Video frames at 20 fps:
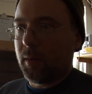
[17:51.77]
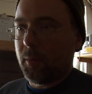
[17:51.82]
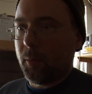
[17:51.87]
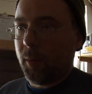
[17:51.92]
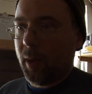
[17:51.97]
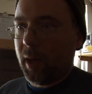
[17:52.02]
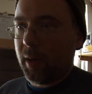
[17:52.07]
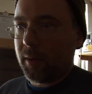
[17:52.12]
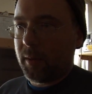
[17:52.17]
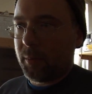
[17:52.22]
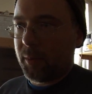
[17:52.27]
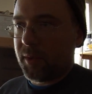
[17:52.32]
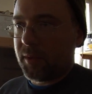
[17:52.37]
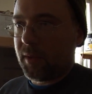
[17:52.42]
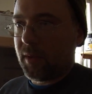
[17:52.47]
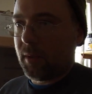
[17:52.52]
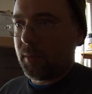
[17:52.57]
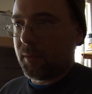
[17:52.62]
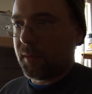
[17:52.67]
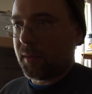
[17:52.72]
while the
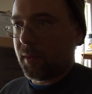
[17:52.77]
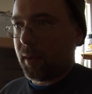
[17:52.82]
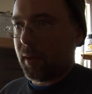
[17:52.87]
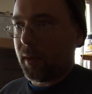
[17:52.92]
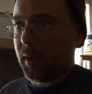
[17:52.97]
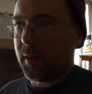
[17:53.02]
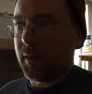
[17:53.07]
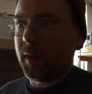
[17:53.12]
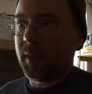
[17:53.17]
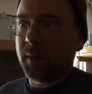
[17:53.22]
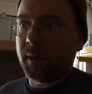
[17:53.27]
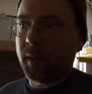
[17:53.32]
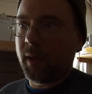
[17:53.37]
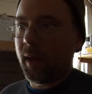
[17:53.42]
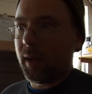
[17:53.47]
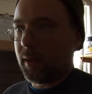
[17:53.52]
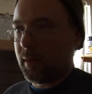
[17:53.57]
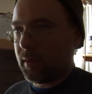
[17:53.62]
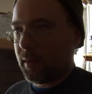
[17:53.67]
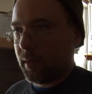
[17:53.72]
machine was on
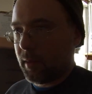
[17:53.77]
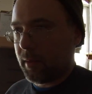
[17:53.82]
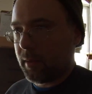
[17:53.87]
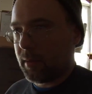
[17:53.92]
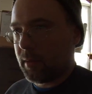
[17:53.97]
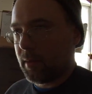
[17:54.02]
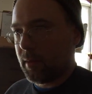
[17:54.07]
indicated that